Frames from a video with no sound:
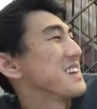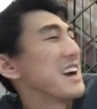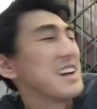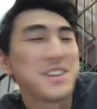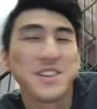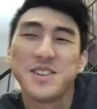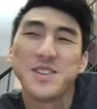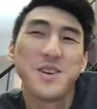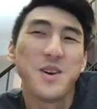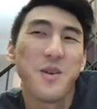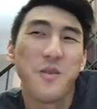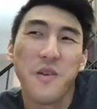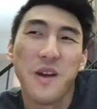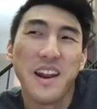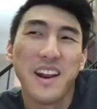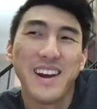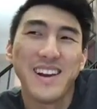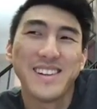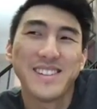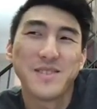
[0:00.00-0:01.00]
I should do a
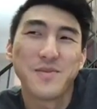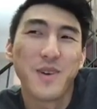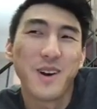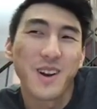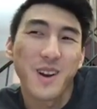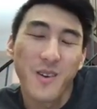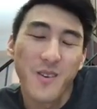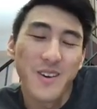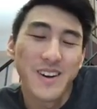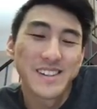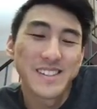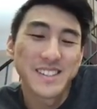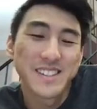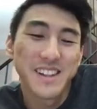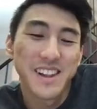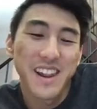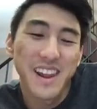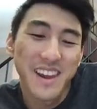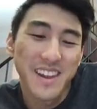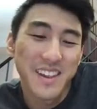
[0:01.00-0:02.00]
red eyes market watch
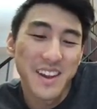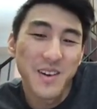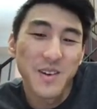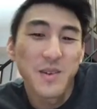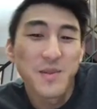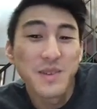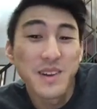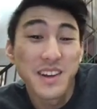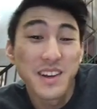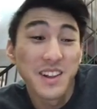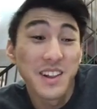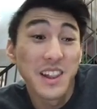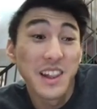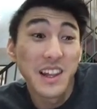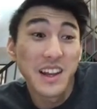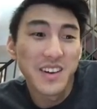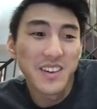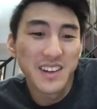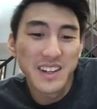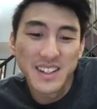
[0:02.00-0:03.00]
today. That would be
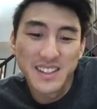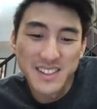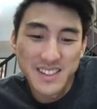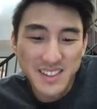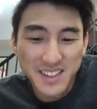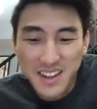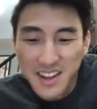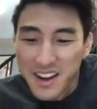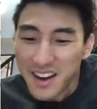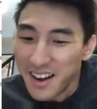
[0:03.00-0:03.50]
hilarious.